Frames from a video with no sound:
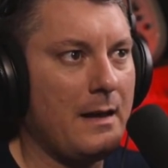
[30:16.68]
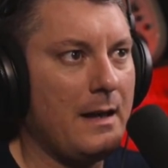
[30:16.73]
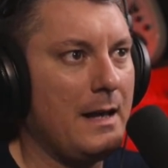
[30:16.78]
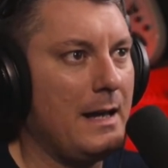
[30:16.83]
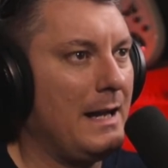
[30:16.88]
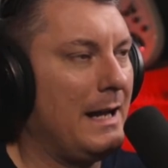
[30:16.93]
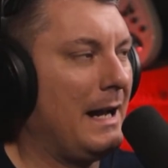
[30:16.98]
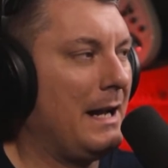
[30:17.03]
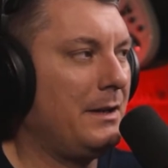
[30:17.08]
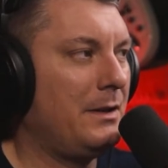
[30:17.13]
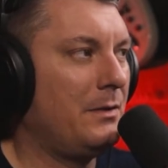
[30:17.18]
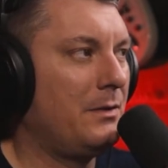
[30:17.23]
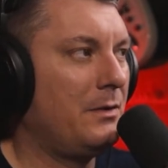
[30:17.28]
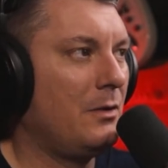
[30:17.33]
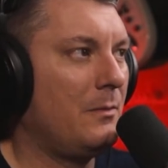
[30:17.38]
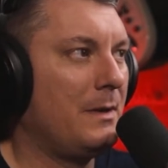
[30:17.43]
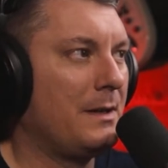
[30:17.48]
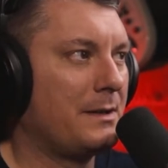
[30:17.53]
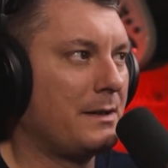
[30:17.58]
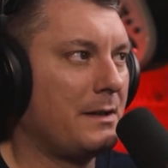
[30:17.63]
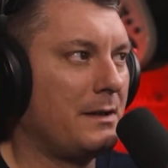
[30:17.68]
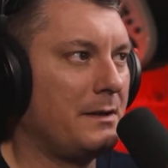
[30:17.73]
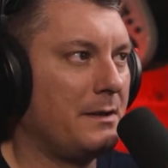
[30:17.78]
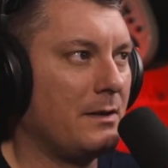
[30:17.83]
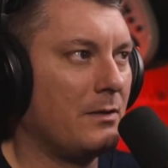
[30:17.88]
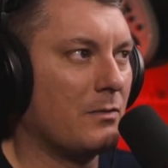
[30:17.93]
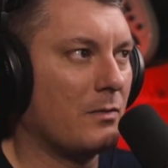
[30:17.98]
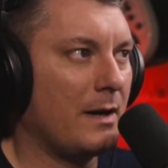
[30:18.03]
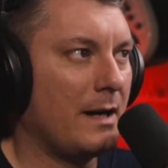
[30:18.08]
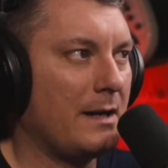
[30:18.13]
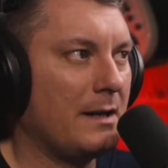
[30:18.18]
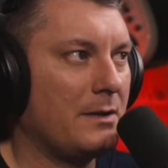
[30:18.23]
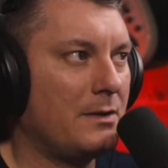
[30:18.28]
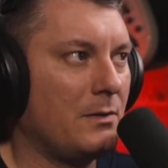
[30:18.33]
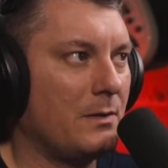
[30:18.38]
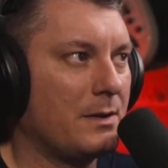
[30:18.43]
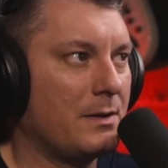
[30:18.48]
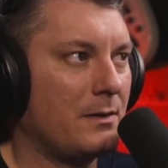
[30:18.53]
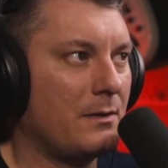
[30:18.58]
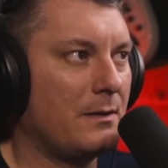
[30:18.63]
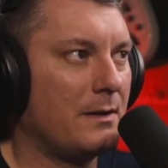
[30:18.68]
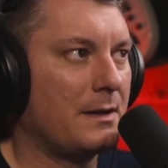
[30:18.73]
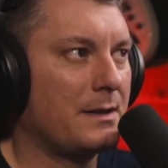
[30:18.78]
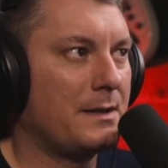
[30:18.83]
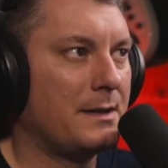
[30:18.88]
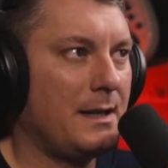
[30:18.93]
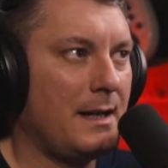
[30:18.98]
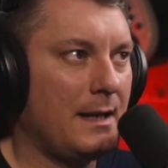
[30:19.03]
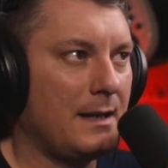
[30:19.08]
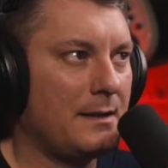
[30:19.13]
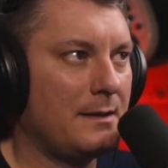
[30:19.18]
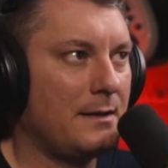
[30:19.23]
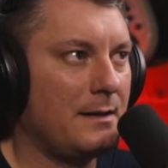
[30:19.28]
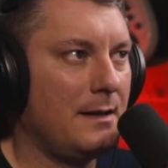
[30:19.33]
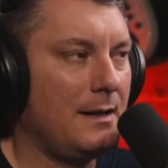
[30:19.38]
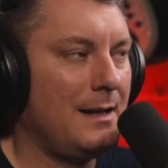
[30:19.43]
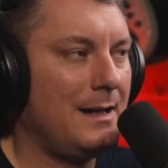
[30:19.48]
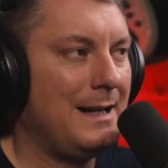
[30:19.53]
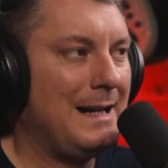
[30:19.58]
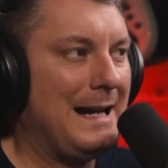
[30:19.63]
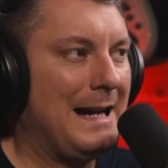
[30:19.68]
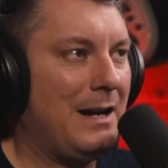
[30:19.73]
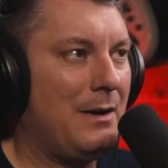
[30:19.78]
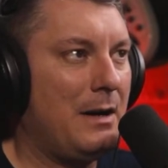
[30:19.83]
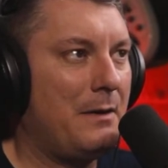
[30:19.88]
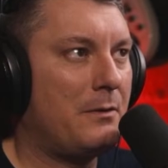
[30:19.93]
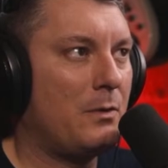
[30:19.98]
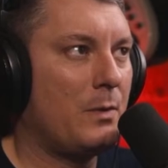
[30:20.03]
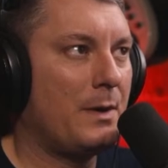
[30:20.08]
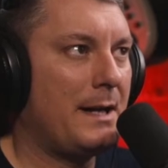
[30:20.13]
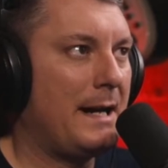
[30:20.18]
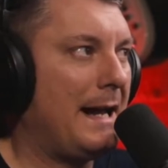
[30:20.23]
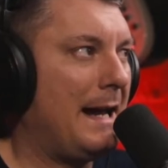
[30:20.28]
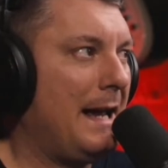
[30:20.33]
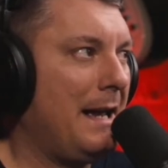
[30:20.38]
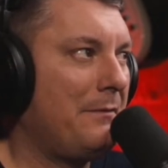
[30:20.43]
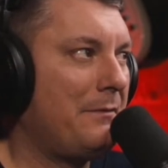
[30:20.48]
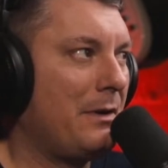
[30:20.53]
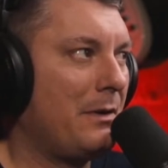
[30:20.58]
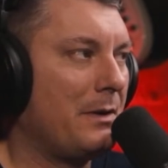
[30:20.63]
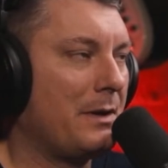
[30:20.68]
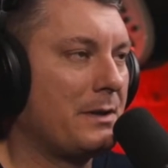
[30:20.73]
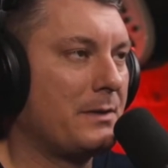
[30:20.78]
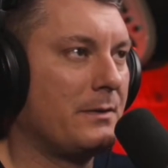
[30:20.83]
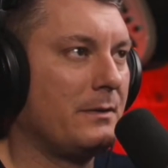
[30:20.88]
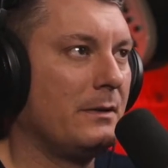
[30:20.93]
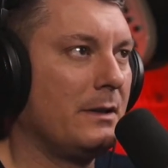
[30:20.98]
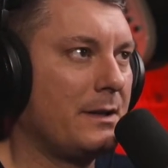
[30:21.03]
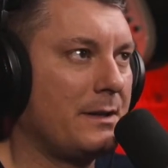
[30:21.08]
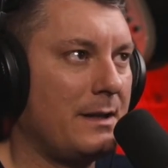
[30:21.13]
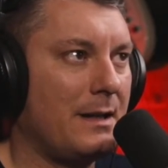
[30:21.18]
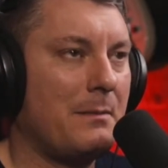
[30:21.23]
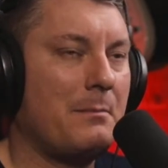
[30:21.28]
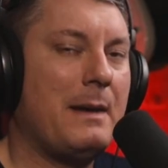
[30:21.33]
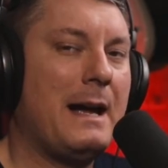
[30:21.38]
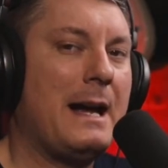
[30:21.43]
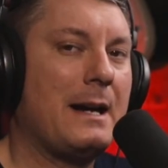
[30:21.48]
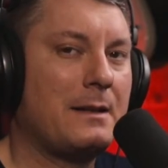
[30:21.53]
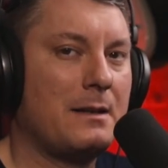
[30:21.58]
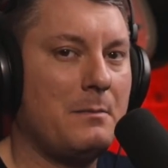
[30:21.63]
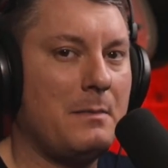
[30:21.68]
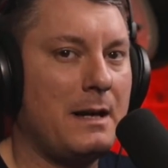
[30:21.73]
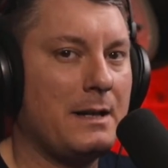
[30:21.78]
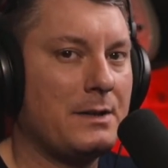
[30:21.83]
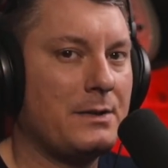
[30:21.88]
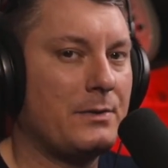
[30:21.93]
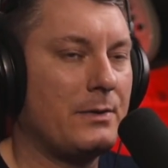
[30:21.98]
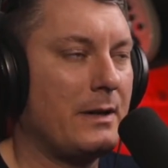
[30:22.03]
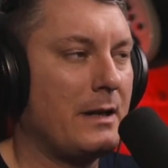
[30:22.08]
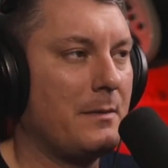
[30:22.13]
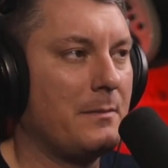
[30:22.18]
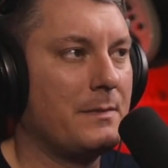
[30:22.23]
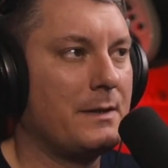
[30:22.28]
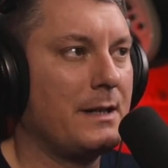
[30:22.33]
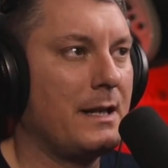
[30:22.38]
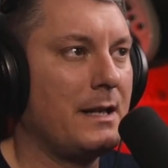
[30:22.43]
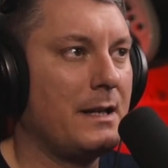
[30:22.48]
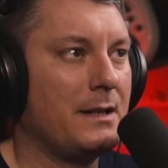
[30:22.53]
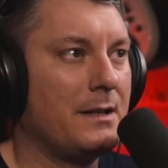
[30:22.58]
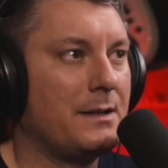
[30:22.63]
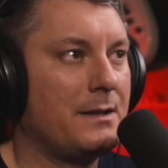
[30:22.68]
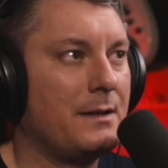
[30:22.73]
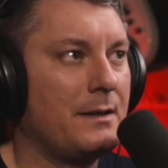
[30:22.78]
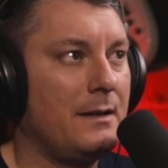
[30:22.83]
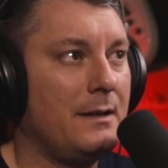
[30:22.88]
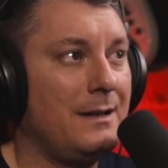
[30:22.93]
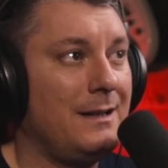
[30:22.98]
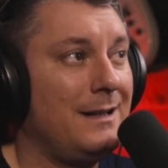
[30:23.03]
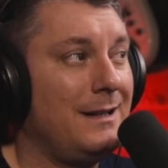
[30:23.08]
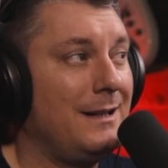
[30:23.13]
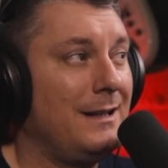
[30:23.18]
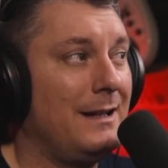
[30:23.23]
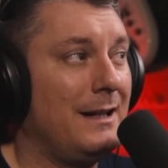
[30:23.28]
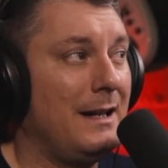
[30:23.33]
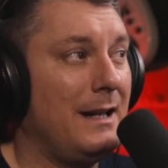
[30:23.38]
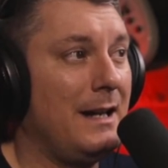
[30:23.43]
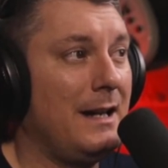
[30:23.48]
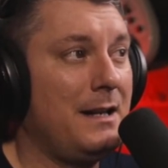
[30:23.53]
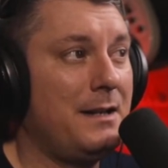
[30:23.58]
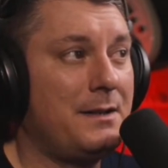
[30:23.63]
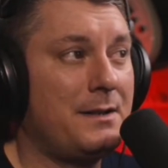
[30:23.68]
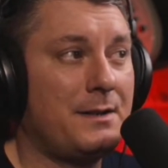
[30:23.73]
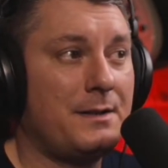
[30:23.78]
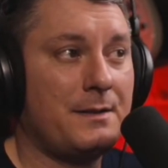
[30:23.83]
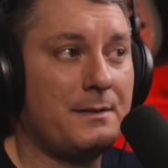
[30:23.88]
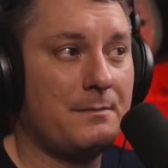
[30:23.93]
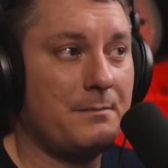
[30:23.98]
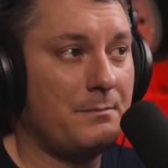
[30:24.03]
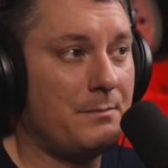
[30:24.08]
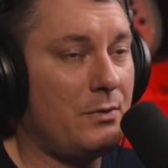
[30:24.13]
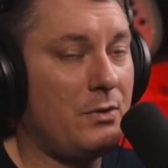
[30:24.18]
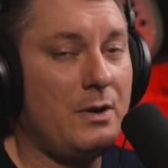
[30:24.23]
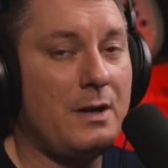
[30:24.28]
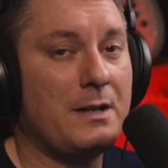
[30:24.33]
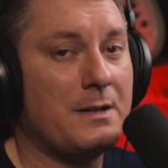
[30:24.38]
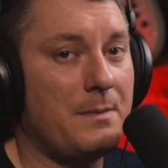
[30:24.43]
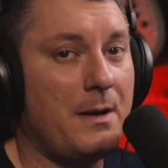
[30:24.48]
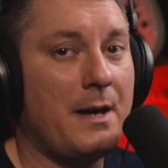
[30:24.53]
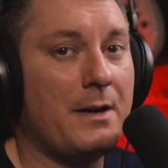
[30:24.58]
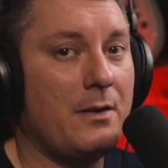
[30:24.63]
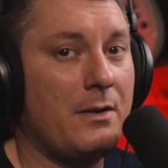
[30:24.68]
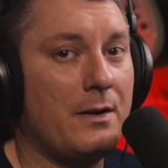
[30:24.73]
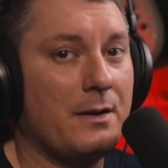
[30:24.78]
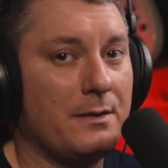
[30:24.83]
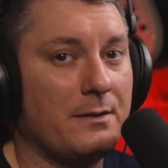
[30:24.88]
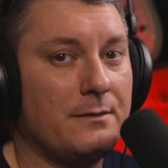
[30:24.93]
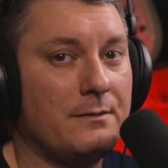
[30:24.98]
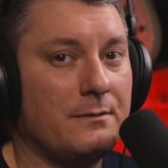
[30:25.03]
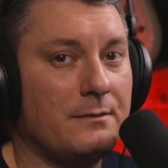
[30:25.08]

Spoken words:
And YouTube is going to degrade it to a certain extent. However, what I have noticed listening back to my streams is it's pretty spot on.